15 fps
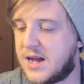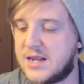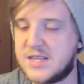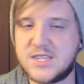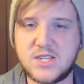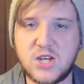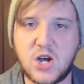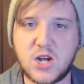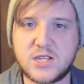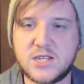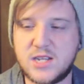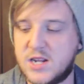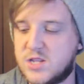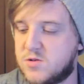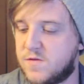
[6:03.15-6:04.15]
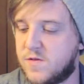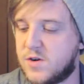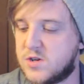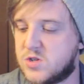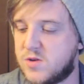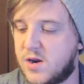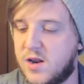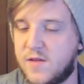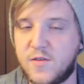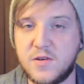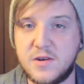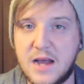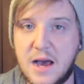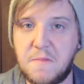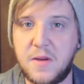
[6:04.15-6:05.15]
it kind of sucks that it's reverse threaded if
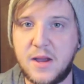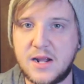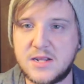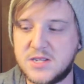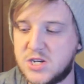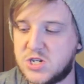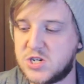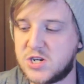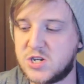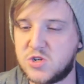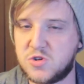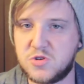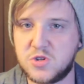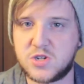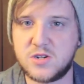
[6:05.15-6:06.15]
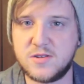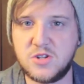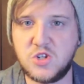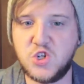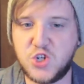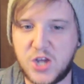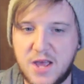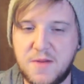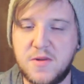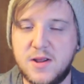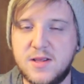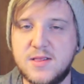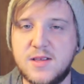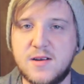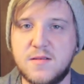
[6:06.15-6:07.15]
you're not paying attention, because you're just going to jam
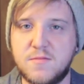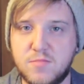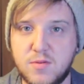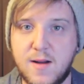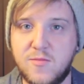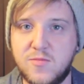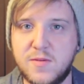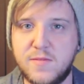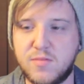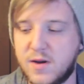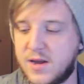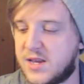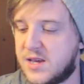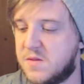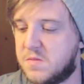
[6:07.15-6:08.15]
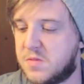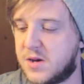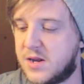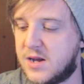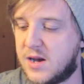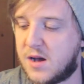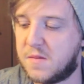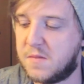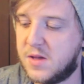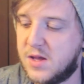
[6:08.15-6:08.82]
it in there and probably break it. But